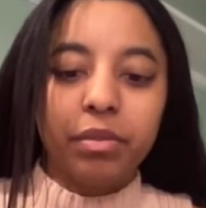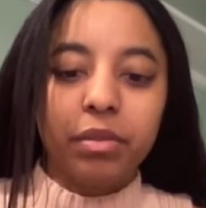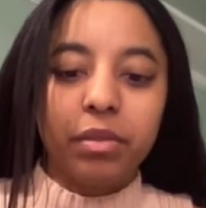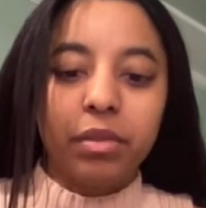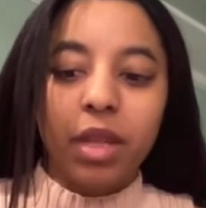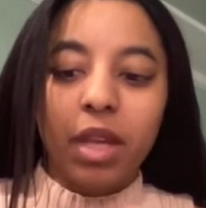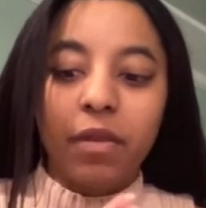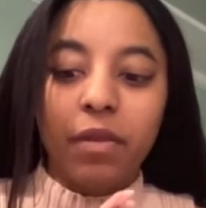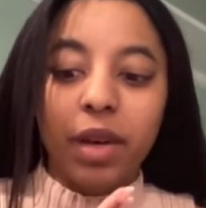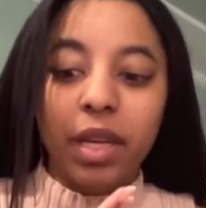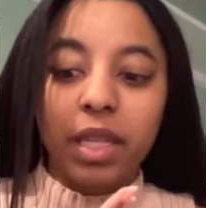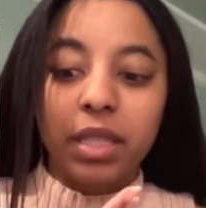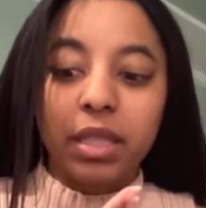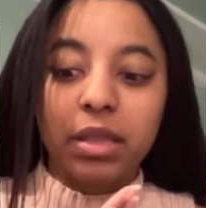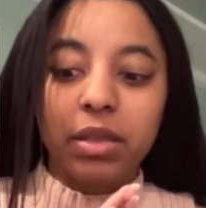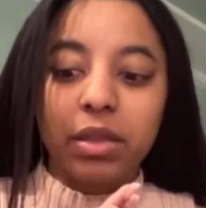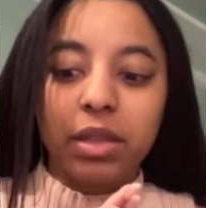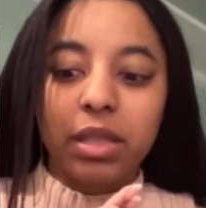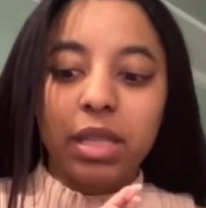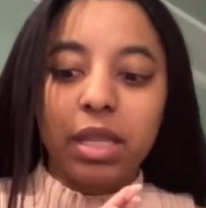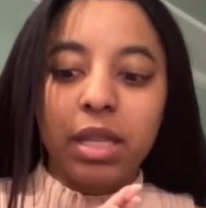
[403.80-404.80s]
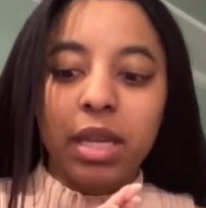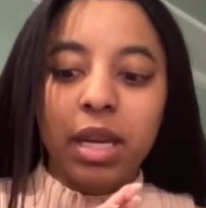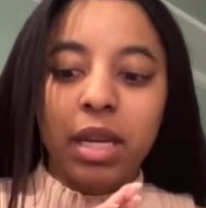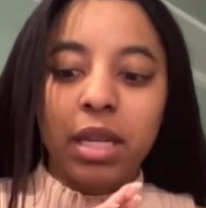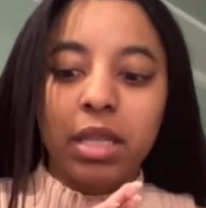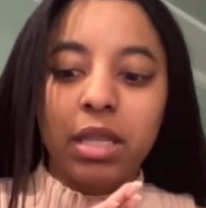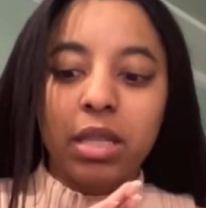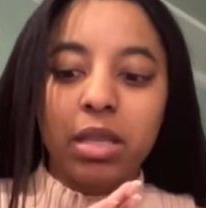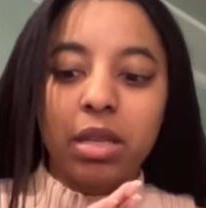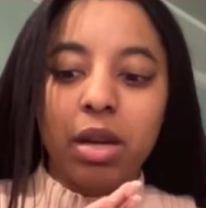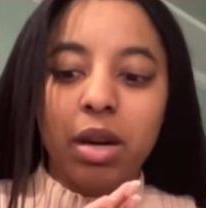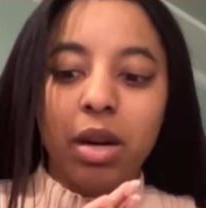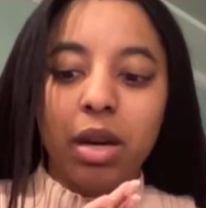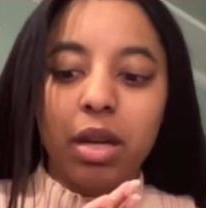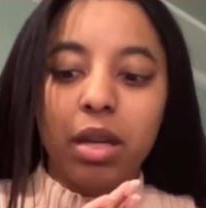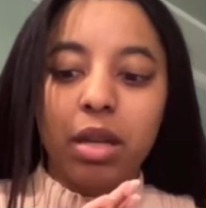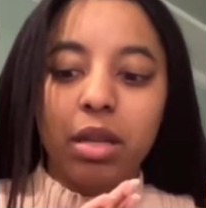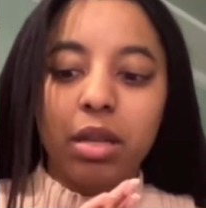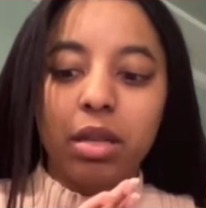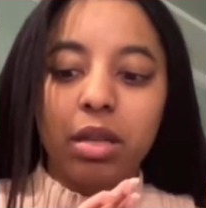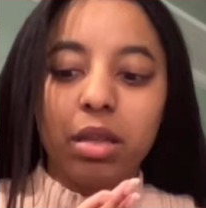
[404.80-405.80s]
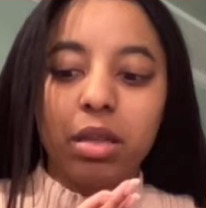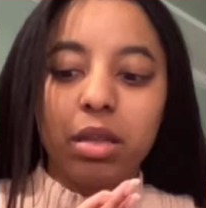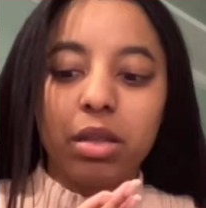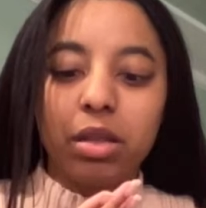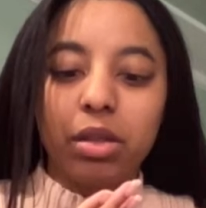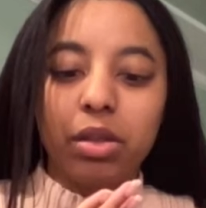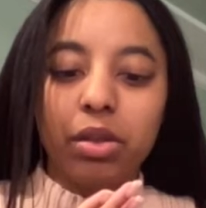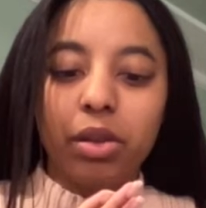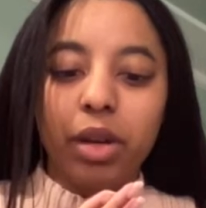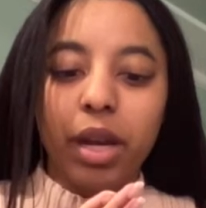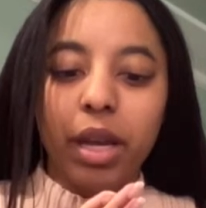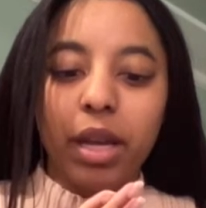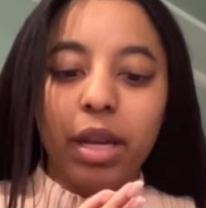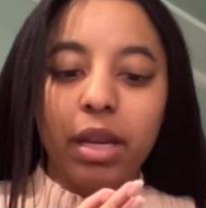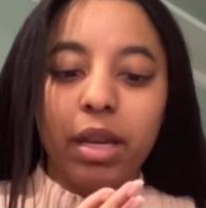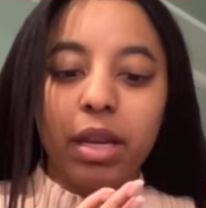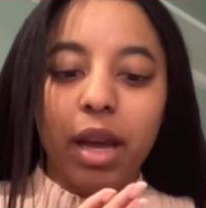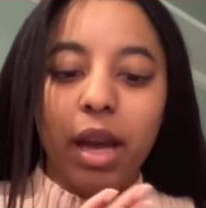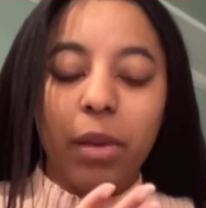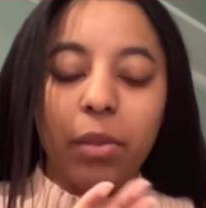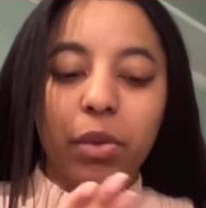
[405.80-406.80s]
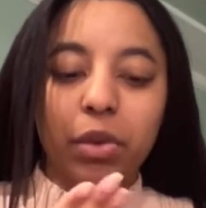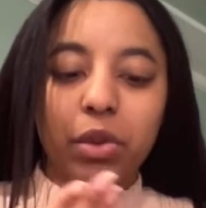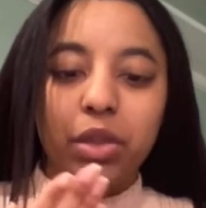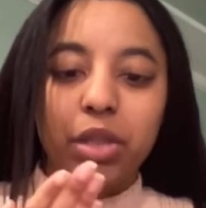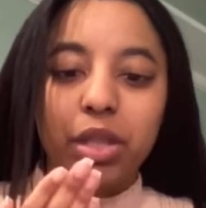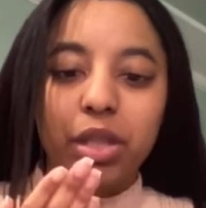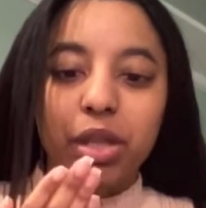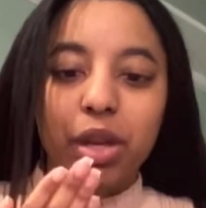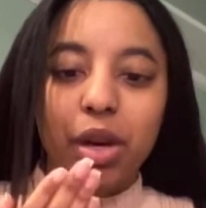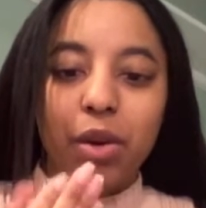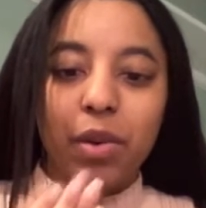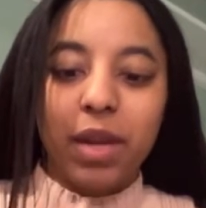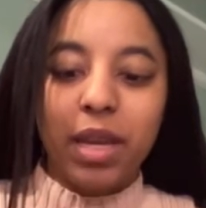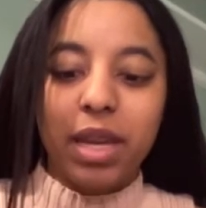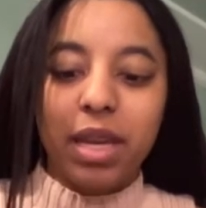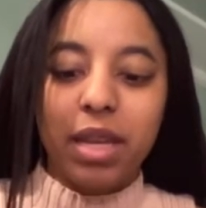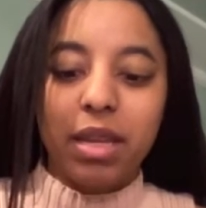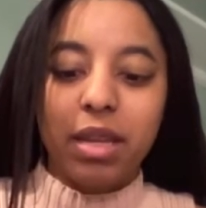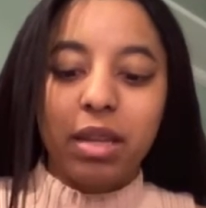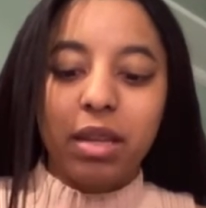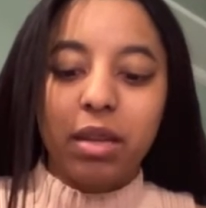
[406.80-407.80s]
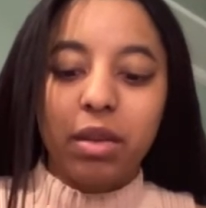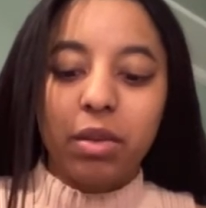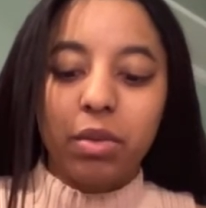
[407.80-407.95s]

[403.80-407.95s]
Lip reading: if I still see that it's not straight, I will just go in.